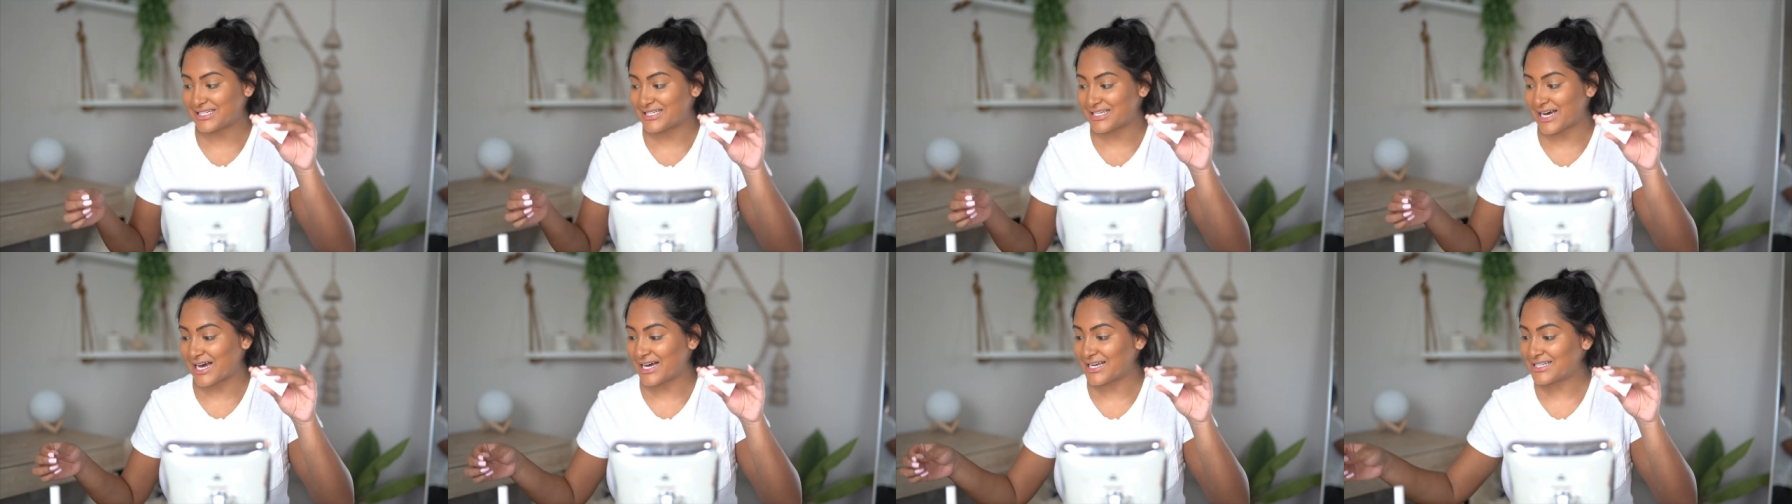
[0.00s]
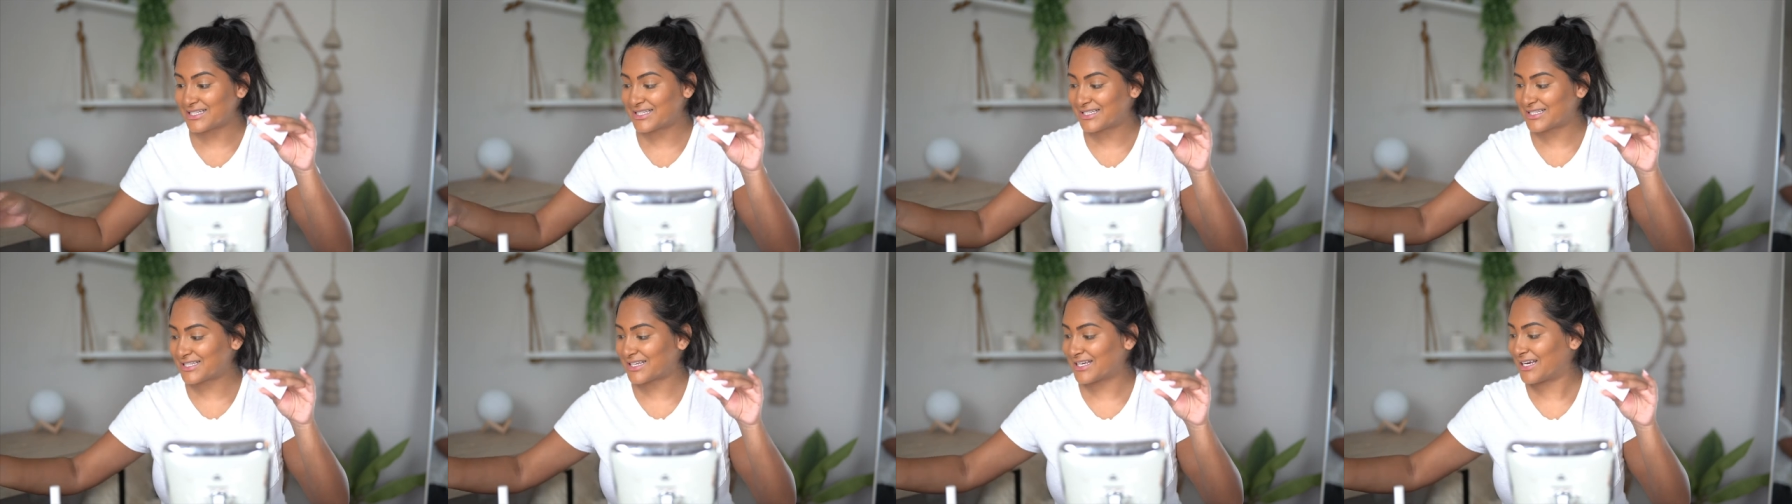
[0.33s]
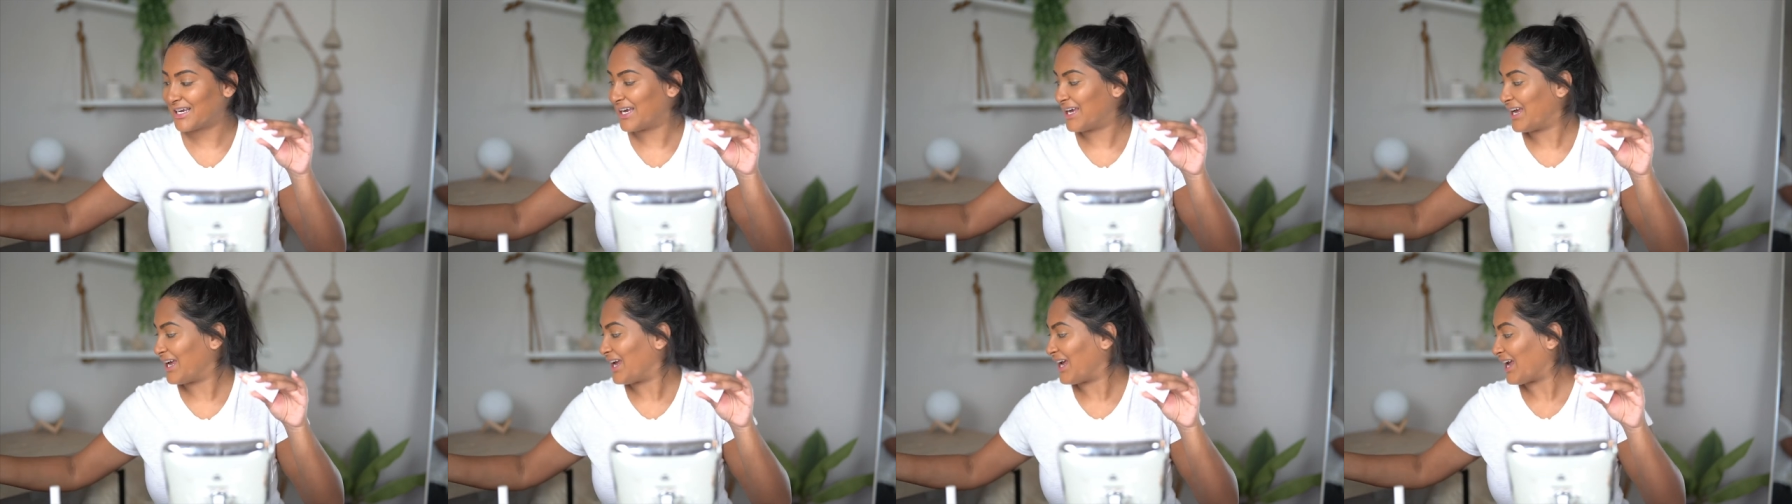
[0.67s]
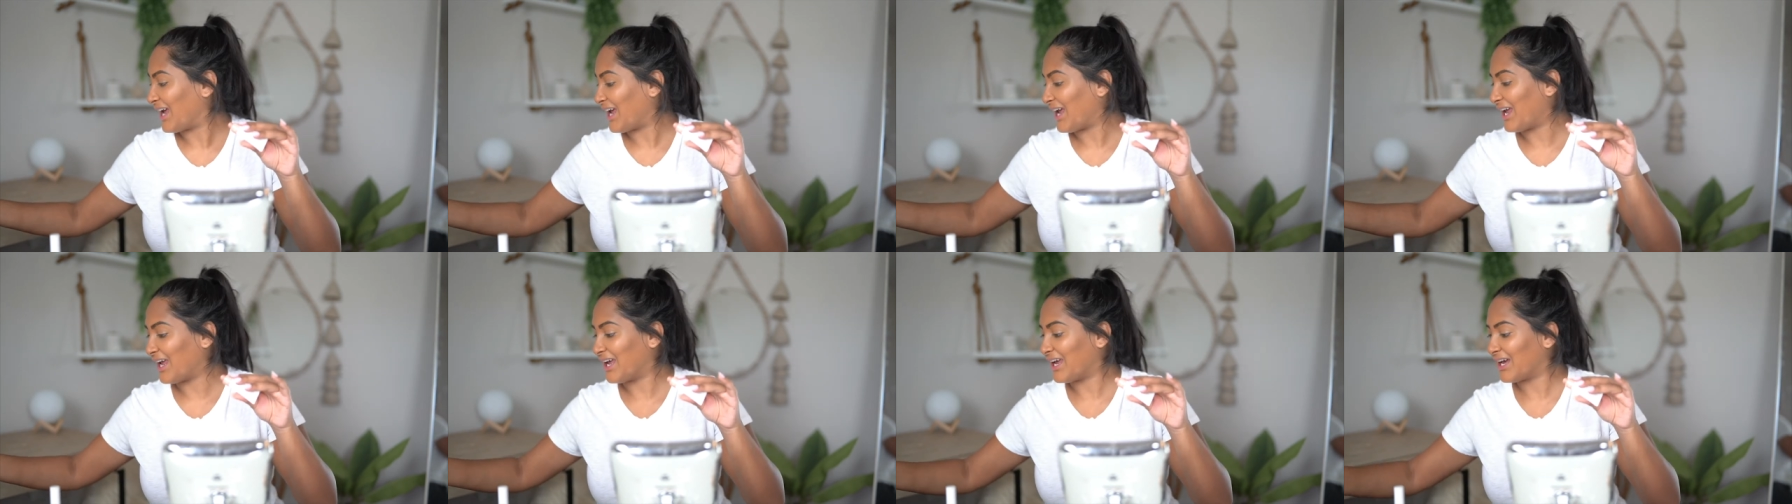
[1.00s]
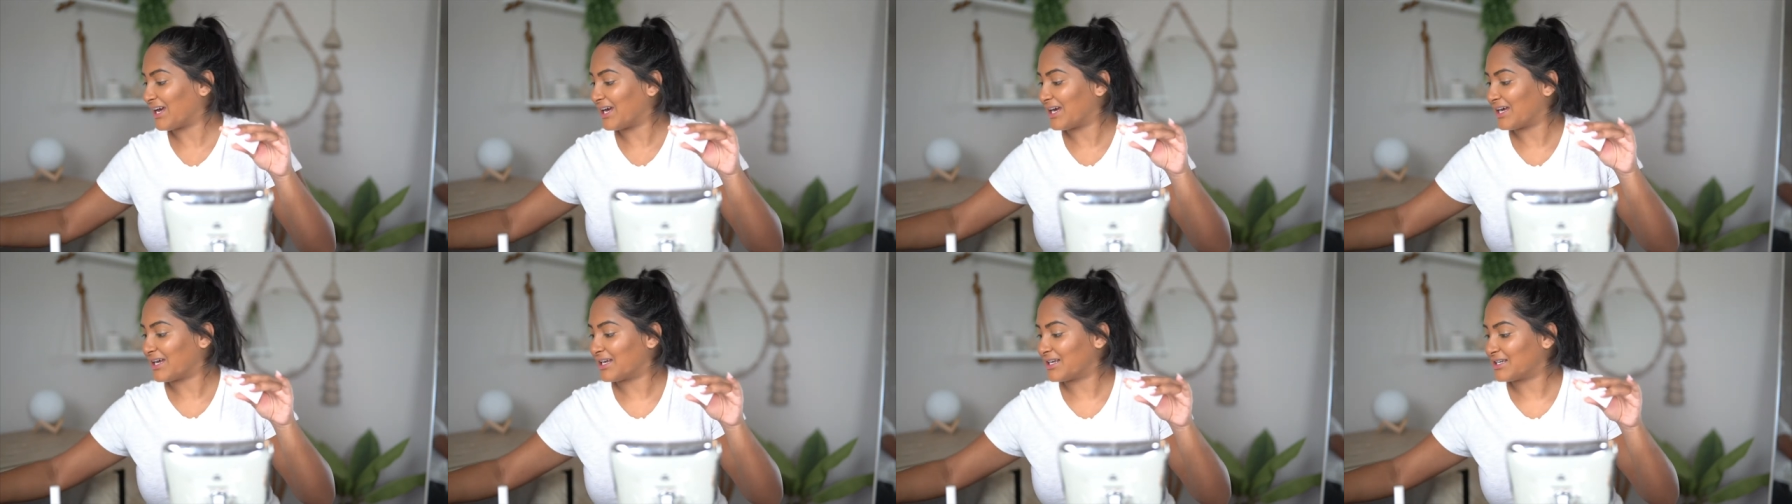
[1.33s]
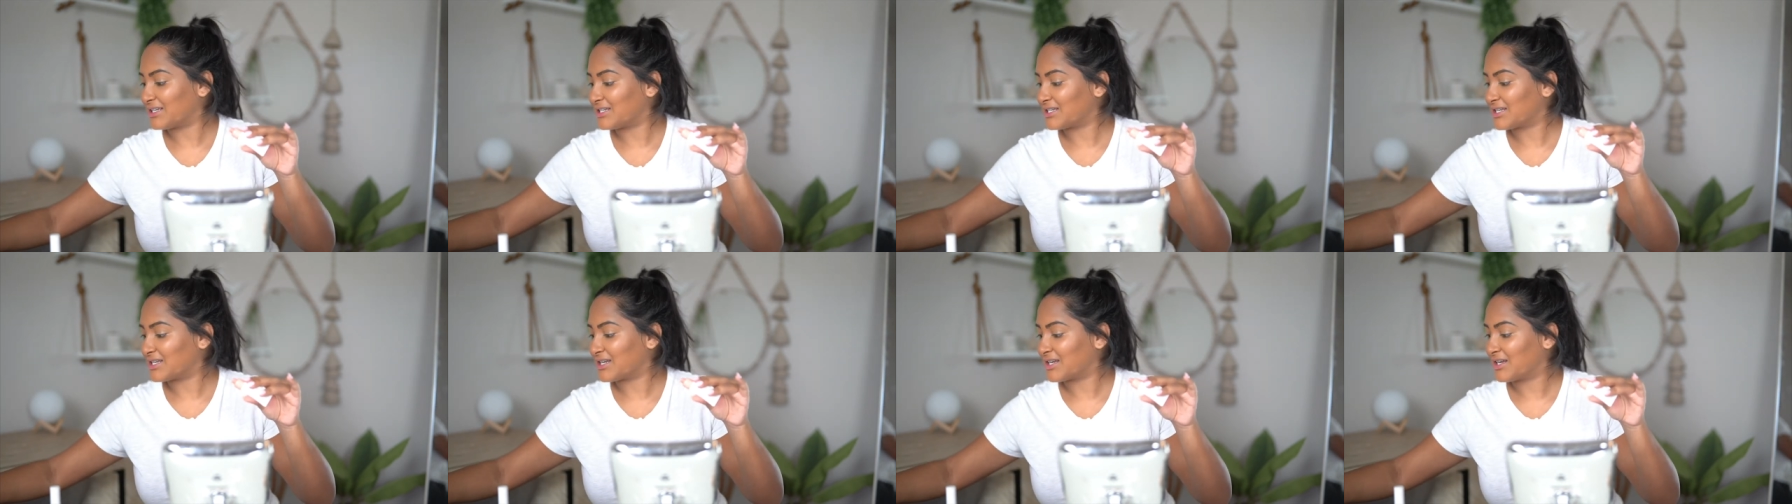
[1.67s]
Dusk
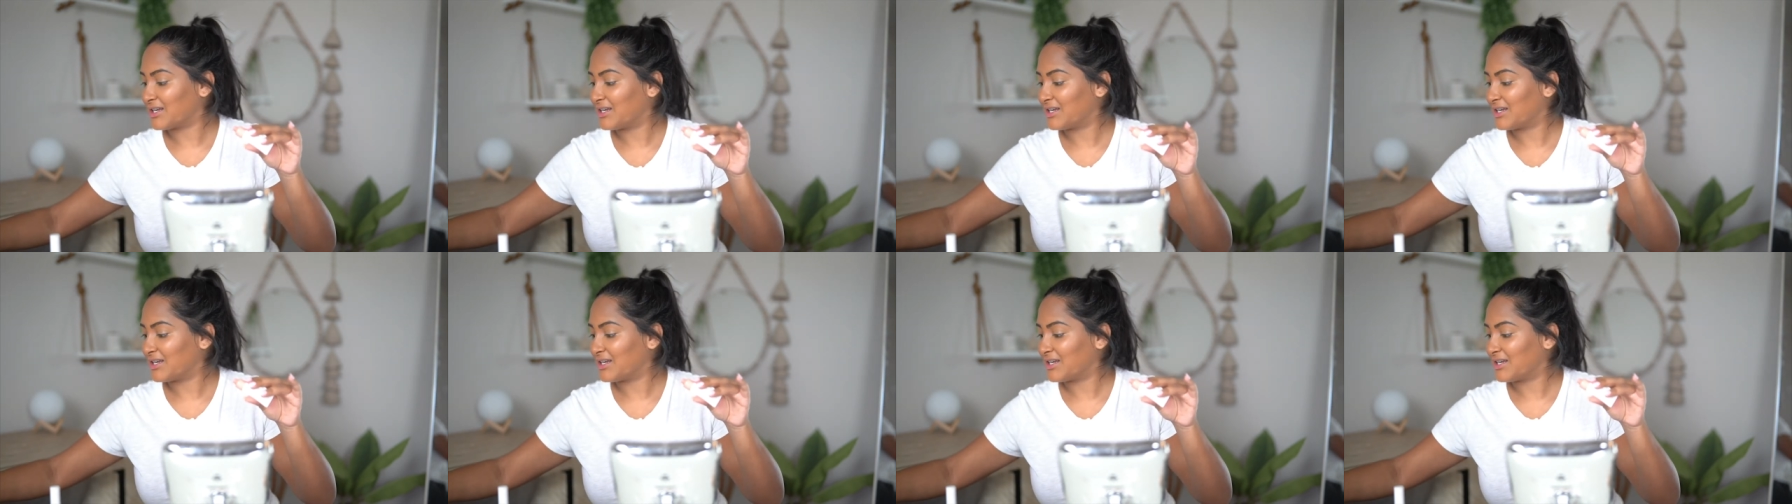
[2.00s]
and